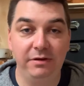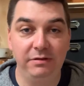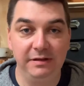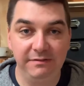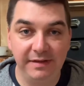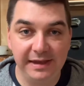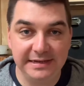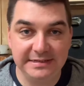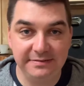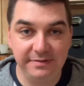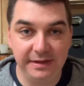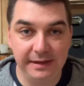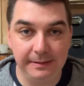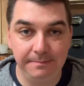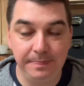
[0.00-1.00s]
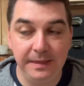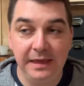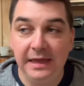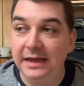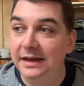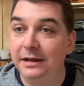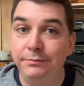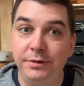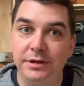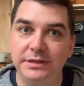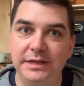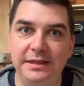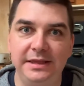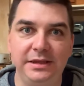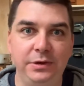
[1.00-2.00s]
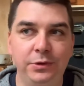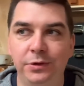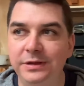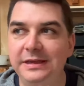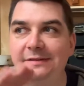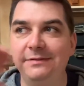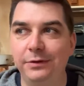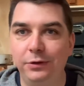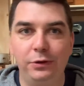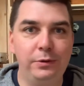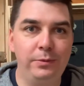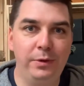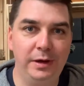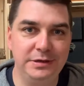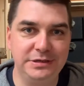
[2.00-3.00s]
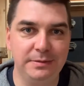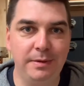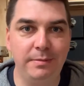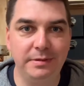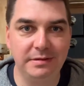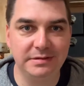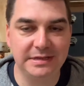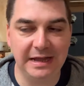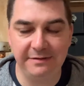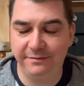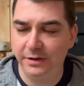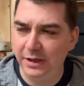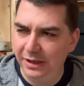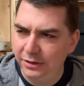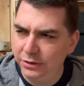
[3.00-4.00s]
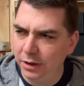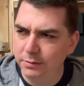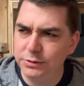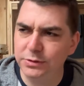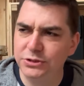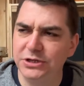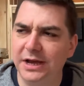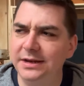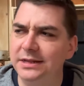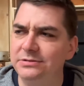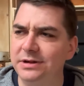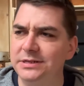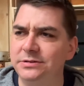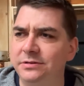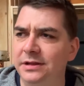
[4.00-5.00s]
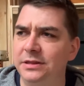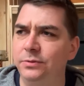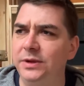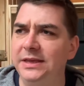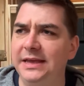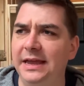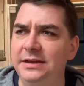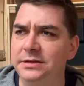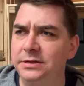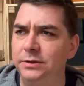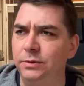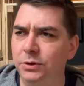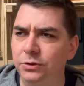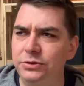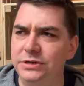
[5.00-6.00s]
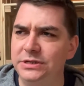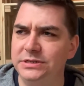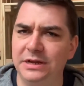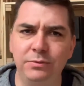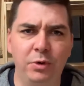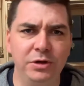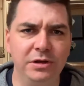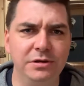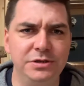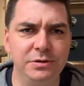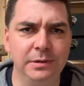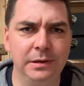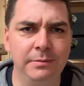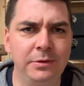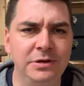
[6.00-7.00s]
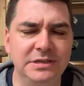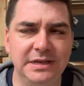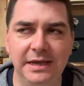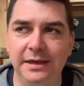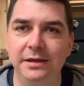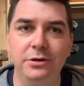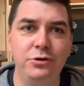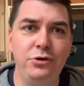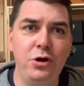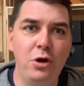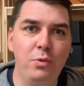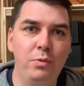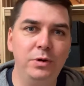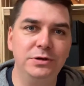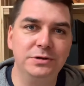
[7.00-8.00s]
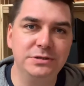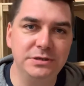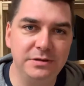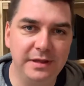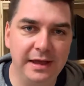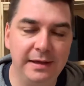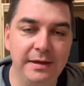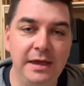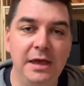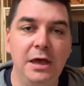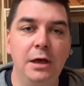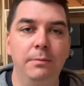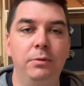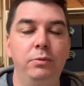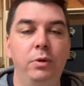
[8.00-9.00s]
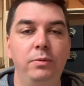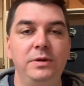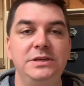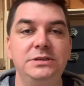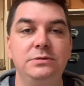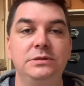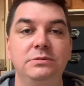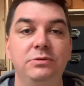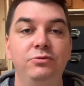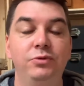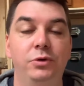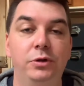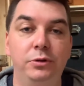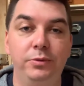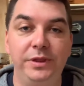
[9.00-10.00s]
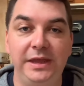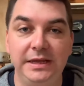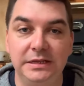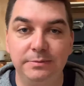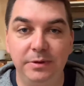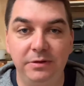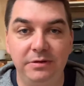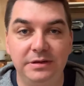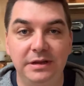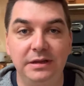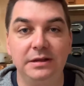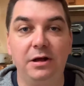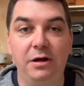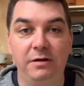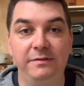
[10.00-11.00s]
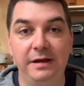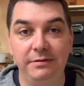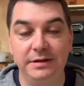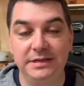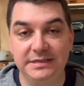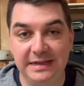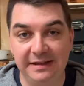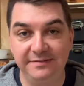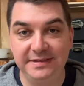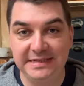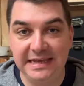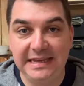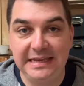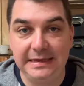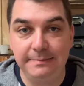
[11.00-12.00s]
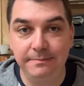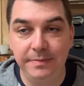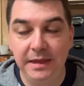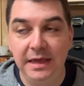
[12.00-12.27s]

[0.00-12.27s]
very effectively. Now, I'm not saying that you go and give homework to your members of staff. Go to a Chinese restaurant at the weekend so you will understand what you're doing on Monday. No, we don't do that. But what we do is we roll with the experiences of our staff team.